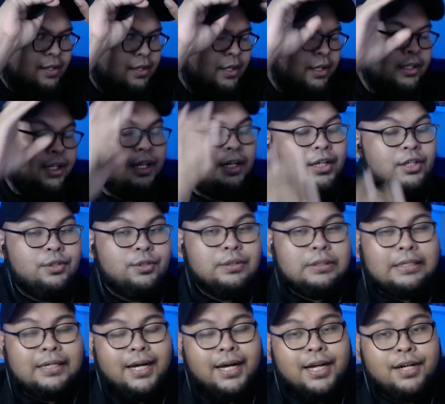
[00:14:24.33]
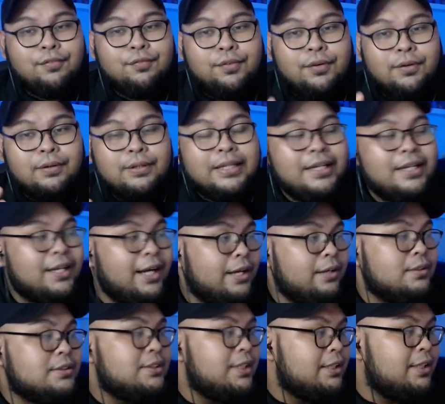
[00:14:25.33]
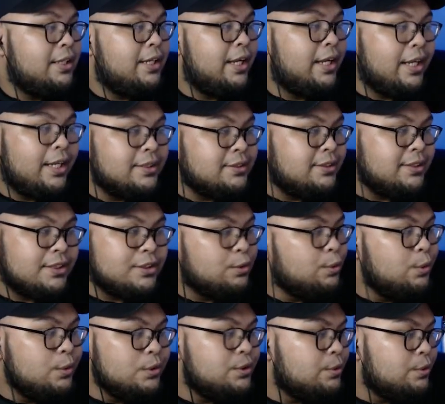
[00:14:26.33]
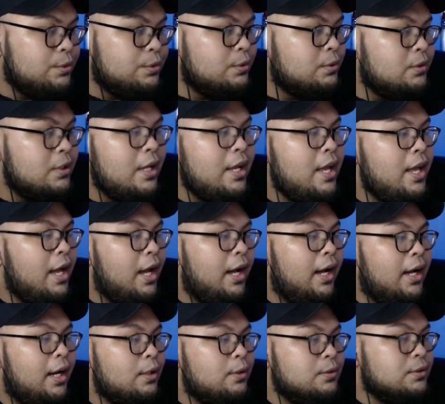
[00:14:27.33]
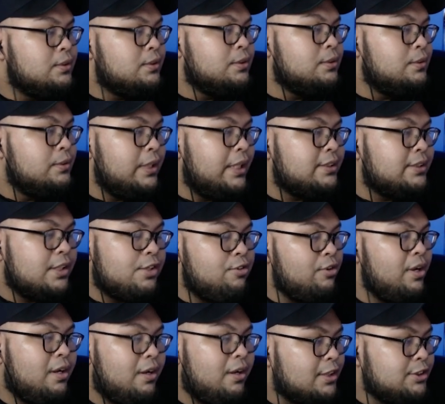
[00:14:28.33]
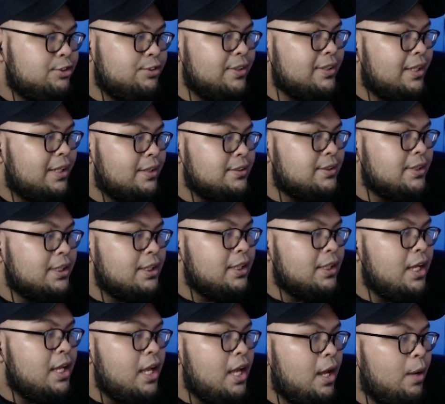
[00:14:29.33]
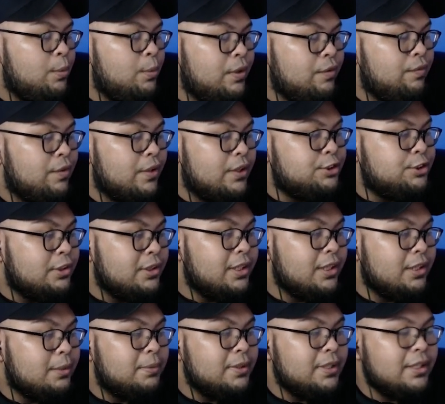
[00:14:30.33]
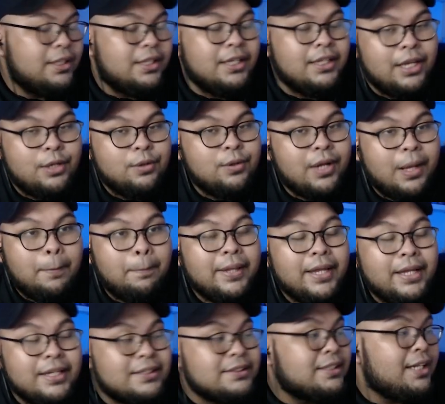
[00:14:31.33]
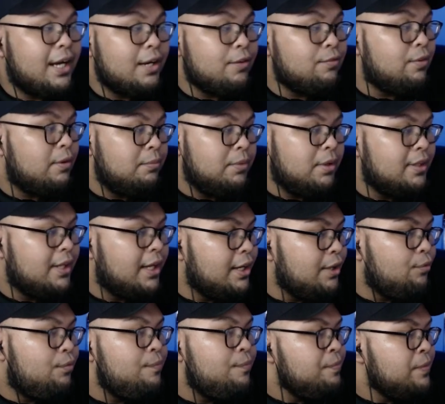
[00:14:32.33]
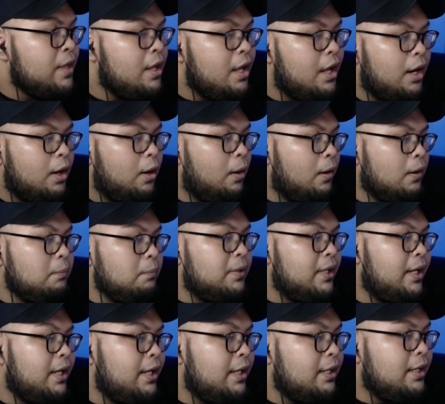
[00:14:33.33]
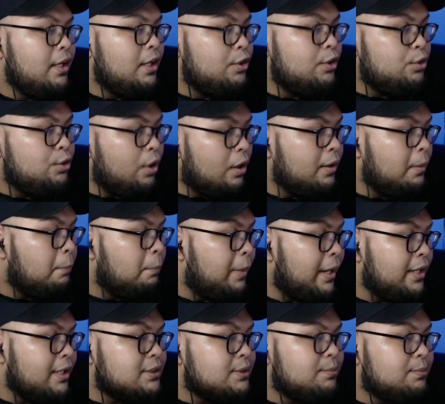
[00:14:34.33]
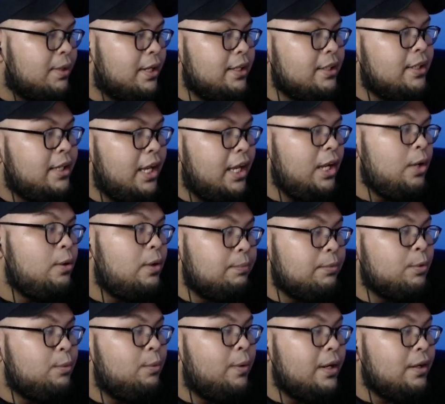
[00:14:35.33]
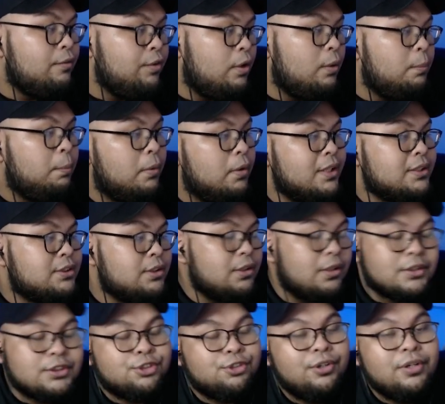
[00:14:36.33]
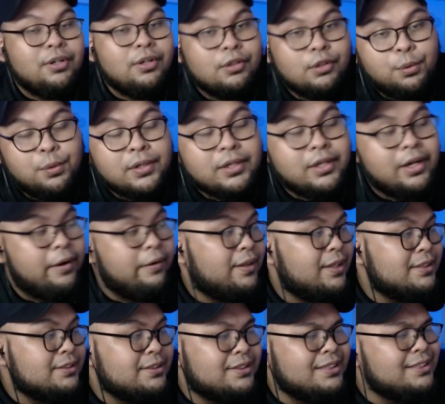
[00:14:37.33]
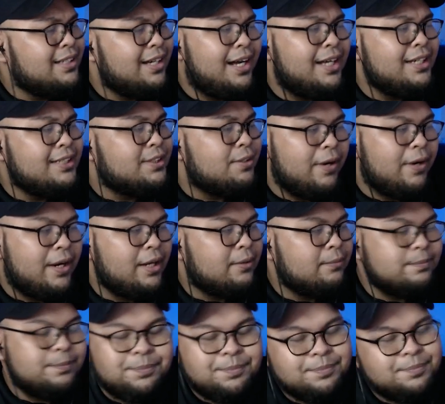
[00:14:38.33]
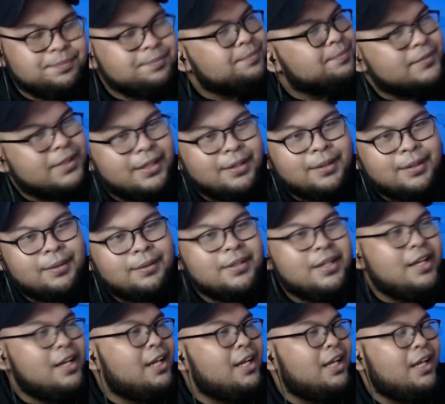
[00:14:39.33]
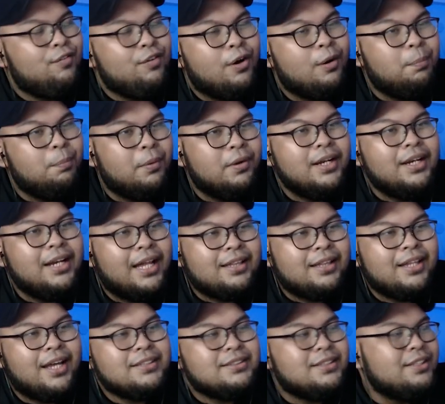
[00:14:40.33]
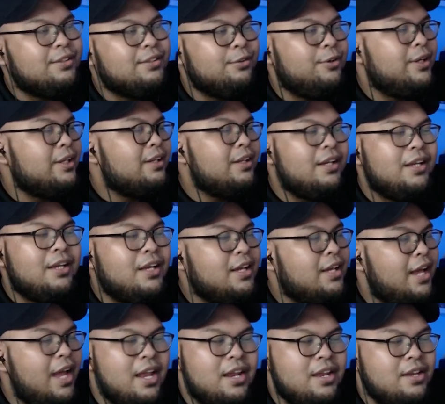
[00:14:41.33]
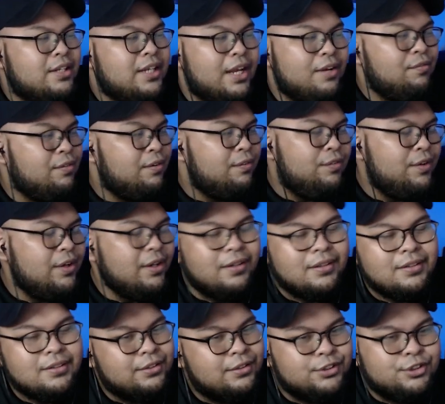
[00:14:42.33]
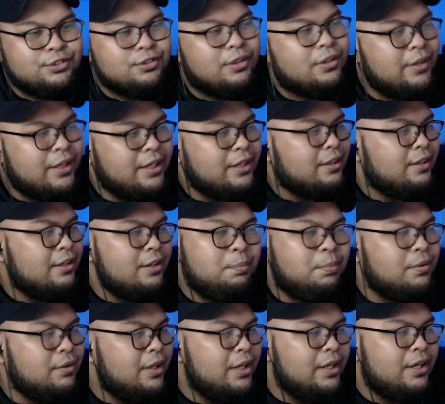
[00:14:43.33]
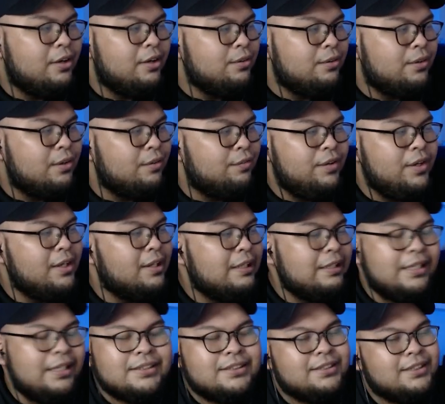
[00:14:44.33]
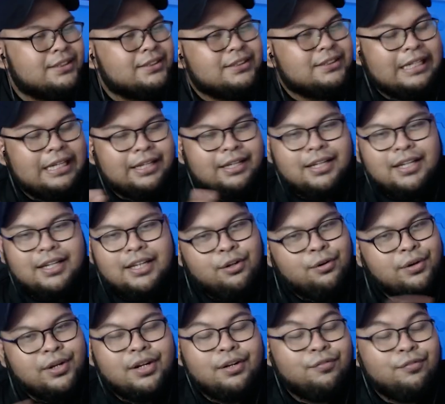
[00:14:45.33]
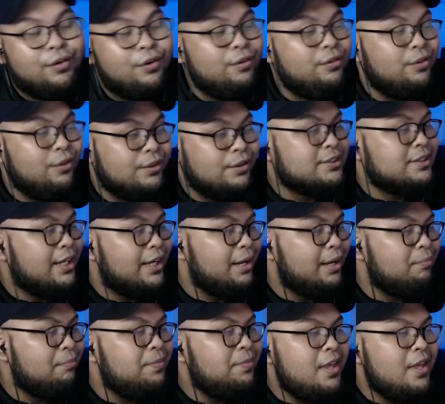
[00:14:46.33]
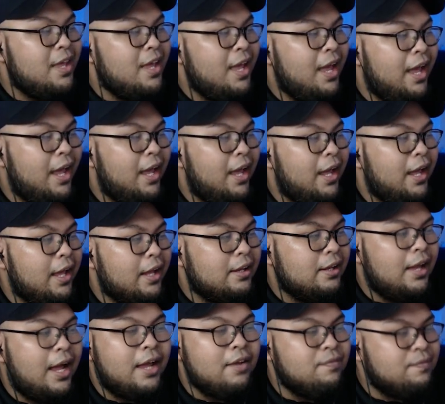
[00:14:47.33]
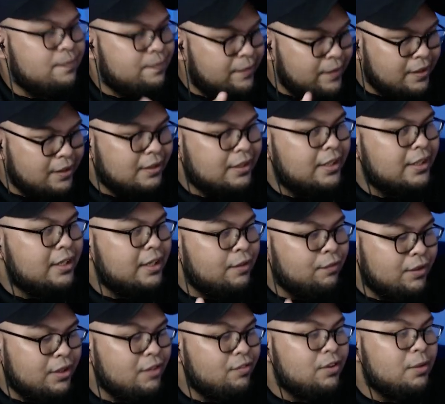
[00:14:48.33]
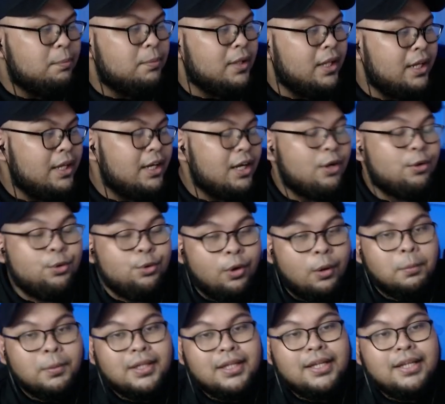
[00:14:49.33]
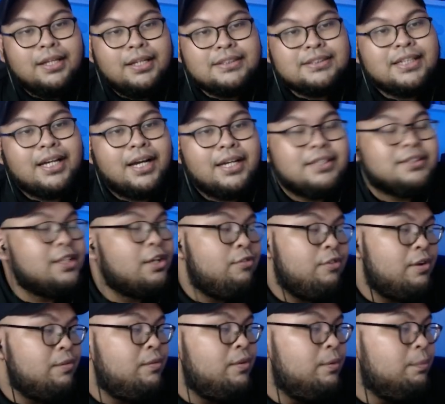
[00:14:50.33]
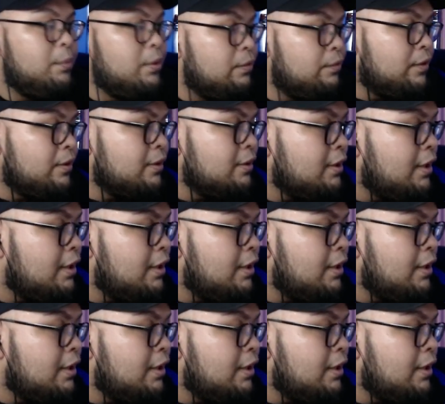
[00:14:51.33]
Another good card for the Kaido starter deck is just Who's Who. Who's Who is a 3 cost 3000 with a triggered ability that you can play this card from your life. On play, Dawn -1, KO up to one of your opponent's cost 3 or lower characters. This card is great. You know, if your opponent attacks into it and it get revealed, you draw it, you put it onto the field, it's just like you're in for a good time. And I feel like even if you play it out normally, this card is a great removal.